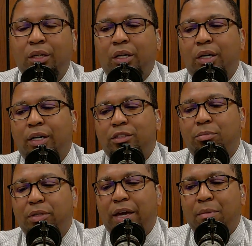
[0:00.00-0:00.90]
uh, to
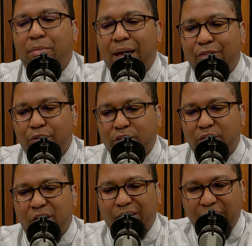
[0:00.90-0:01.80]
be ambassadors
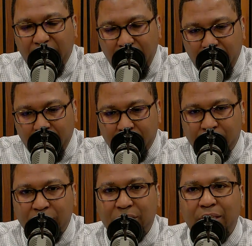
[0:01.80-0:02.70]
of our King,
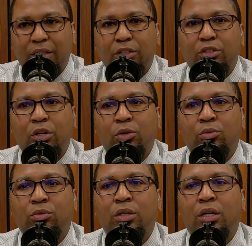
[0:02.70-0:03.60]
to set the
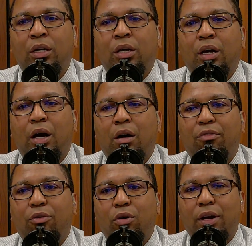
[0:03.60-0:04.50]
tone uh,
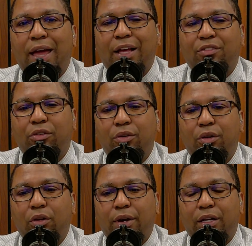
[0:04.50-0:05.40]
for executing
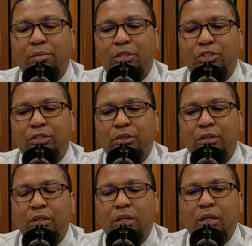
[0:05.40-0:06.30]
the Great Commission
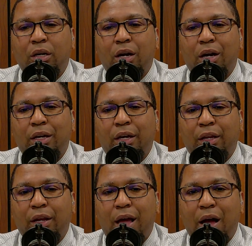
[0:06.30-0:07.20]
uh,
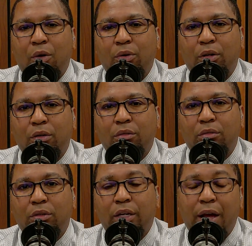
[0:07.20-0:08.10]
in our
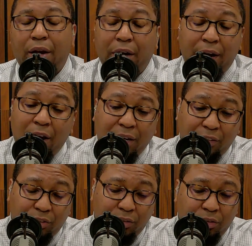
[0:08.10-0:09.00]
in our in our
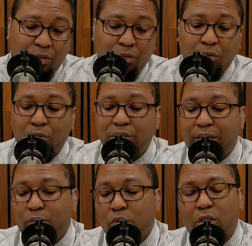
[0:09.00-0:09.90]
nation. You know, the Lord is
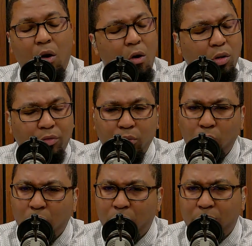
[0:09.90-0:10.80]
at work all over the
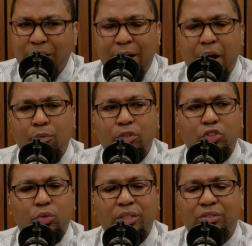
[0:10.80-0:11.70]
world. I, I
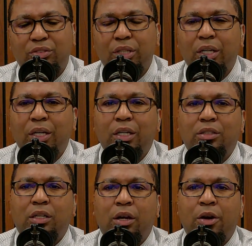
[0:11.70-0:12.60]
rejoice
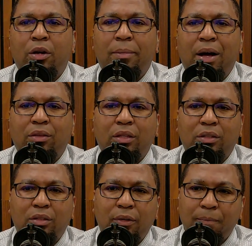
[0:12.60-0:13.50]
to learn about
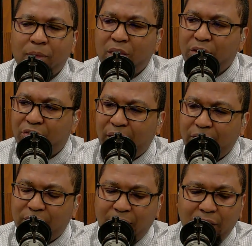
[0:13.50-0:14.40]
the the
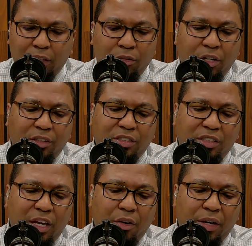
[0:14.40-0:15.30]
saints that literally are
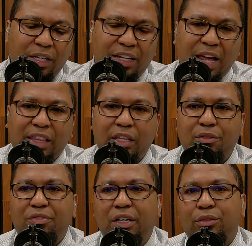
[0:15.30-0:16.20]
staring death in the
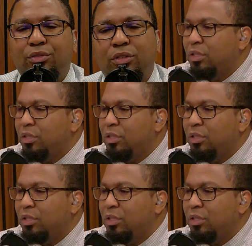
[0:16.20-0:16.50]
face,